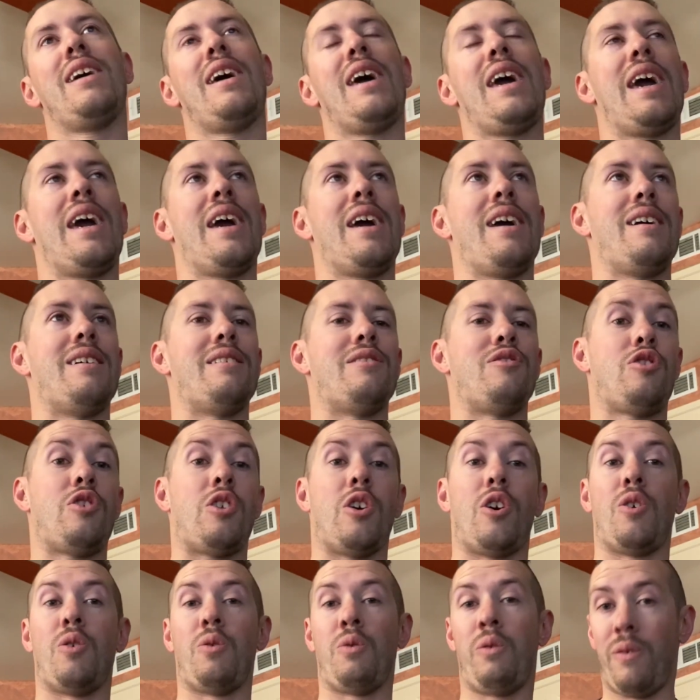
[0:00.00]
And
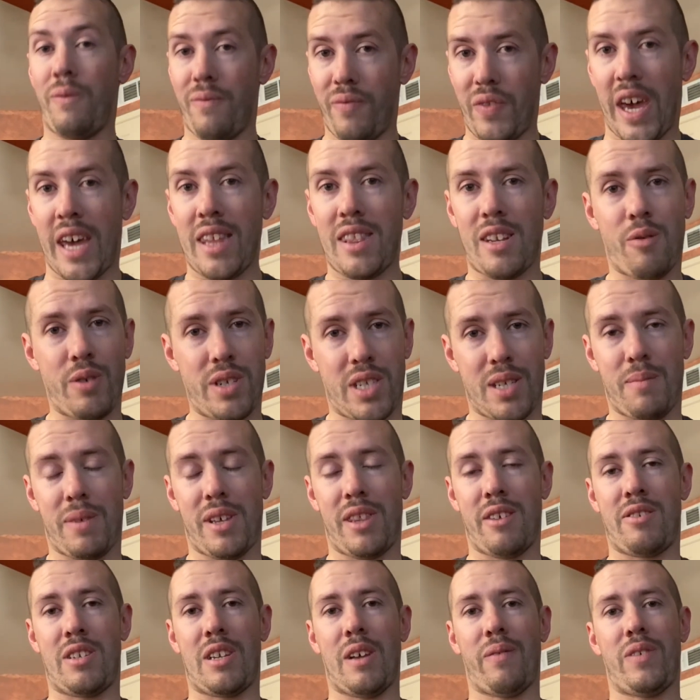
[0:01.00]
so, and there was some
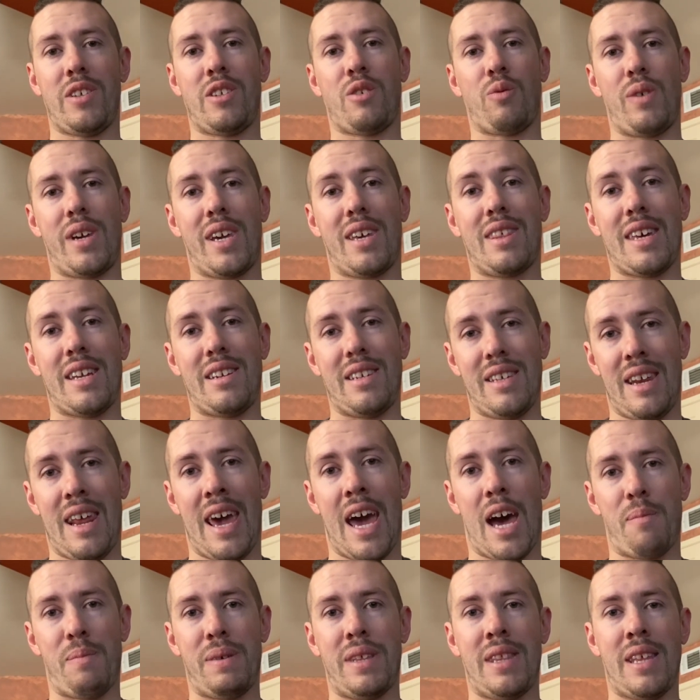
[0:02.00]
other stuff this week that did
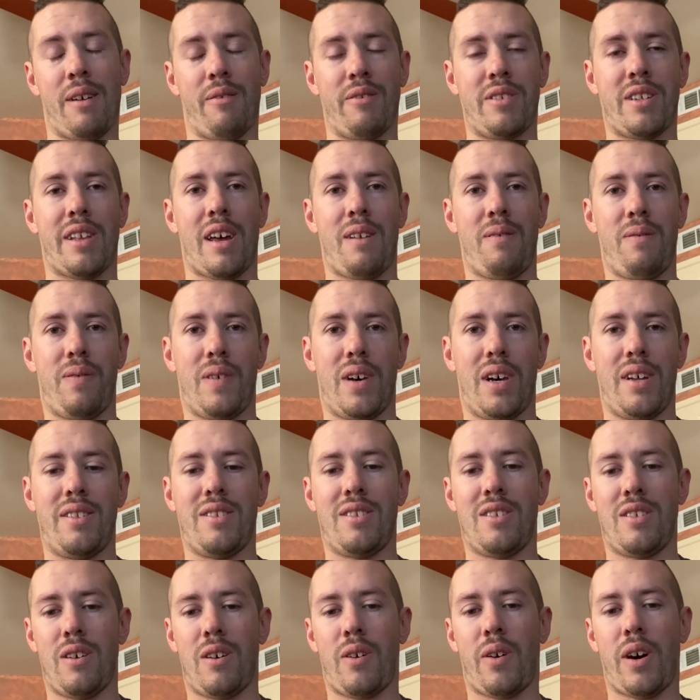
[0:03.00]
happen that was a lot of
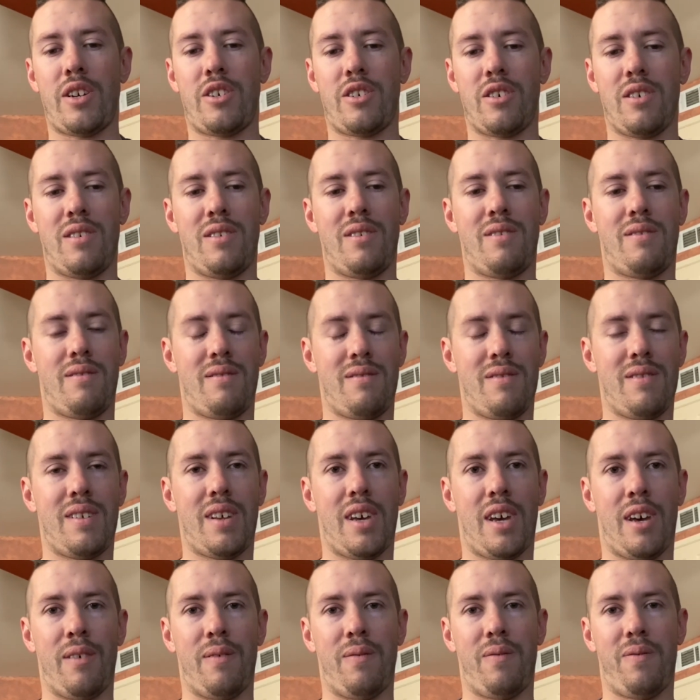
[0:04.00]
fun, so I should
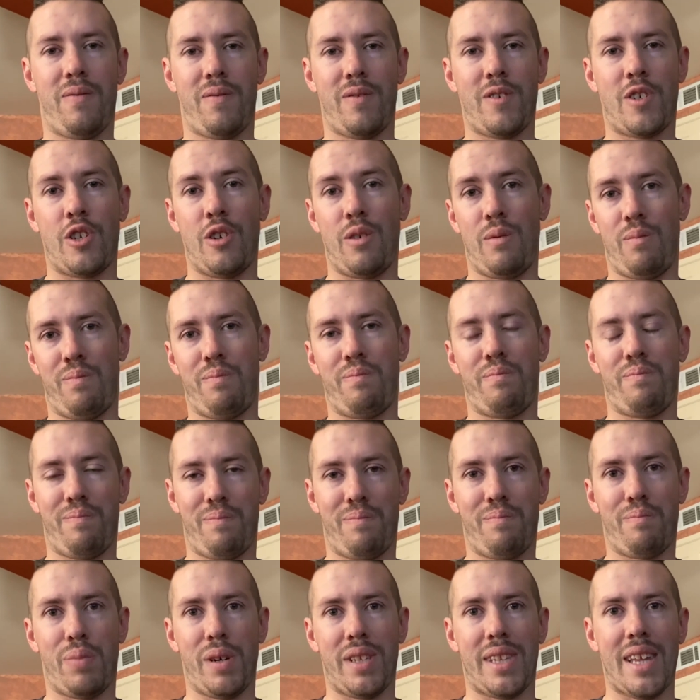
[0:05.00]

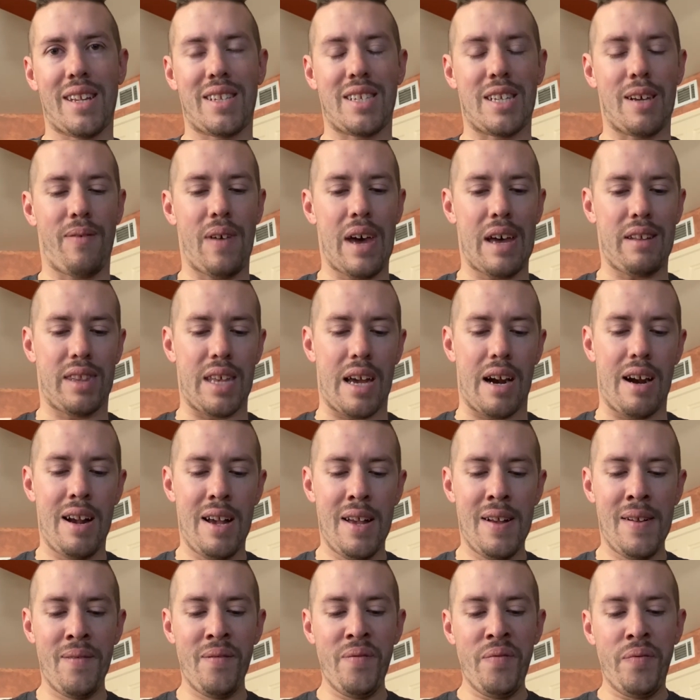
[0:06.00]
put that stuff out there.
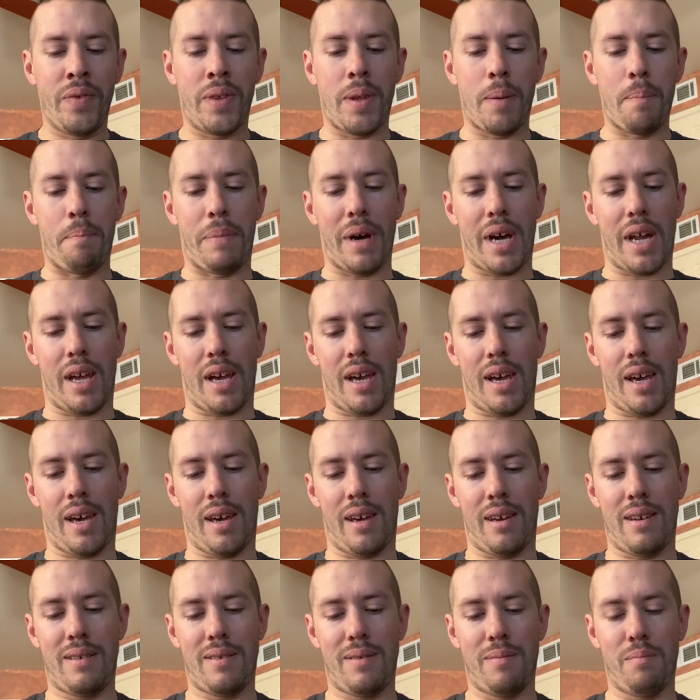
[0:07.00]

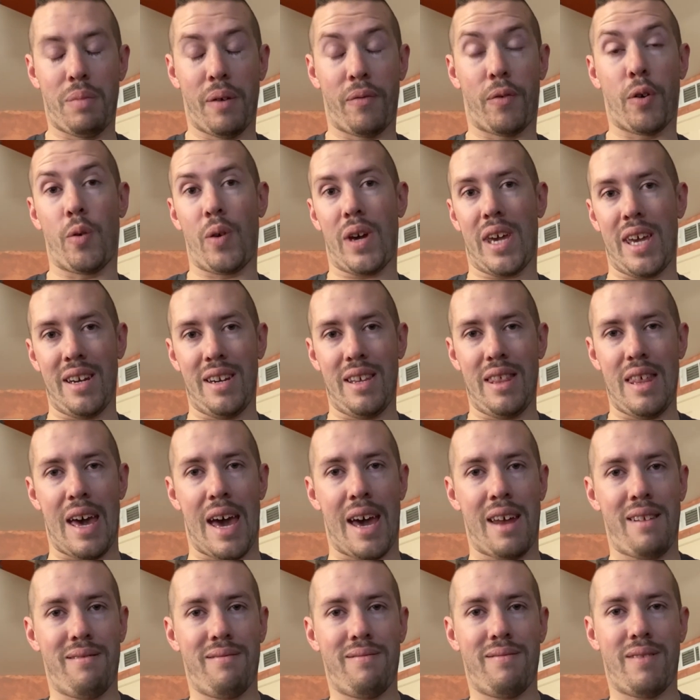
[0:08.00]
But before we get into
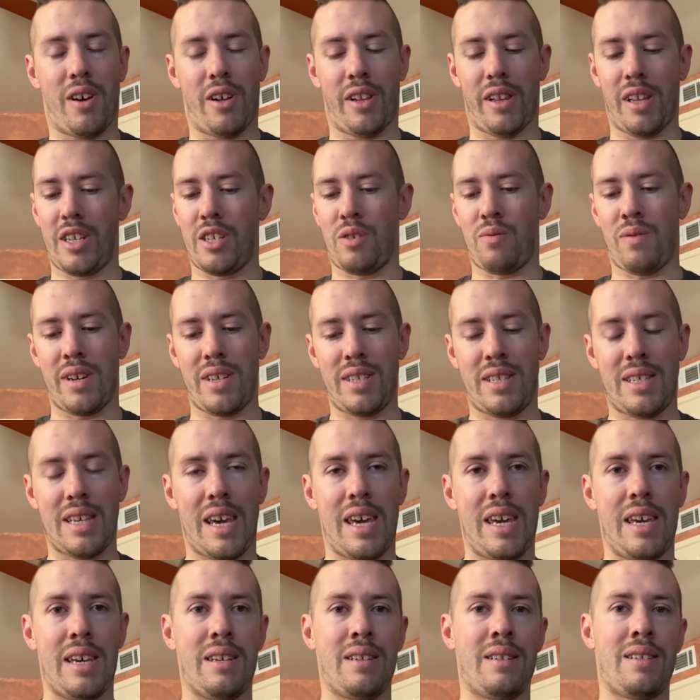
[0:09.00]
that, all I just want to
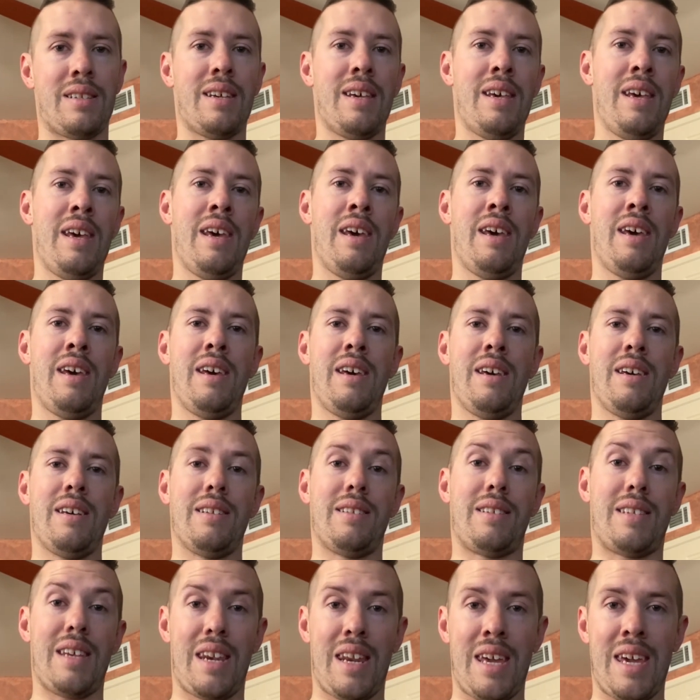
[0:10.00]
say is,
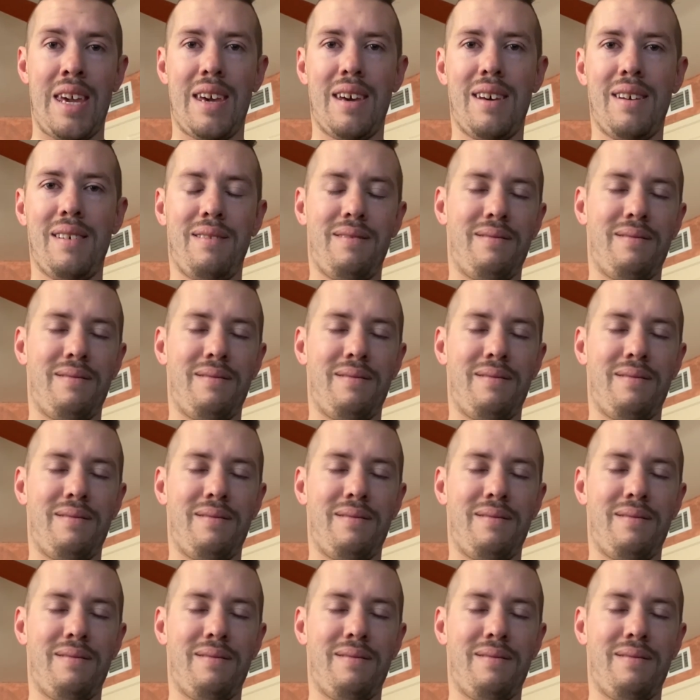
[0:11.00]
Sydney,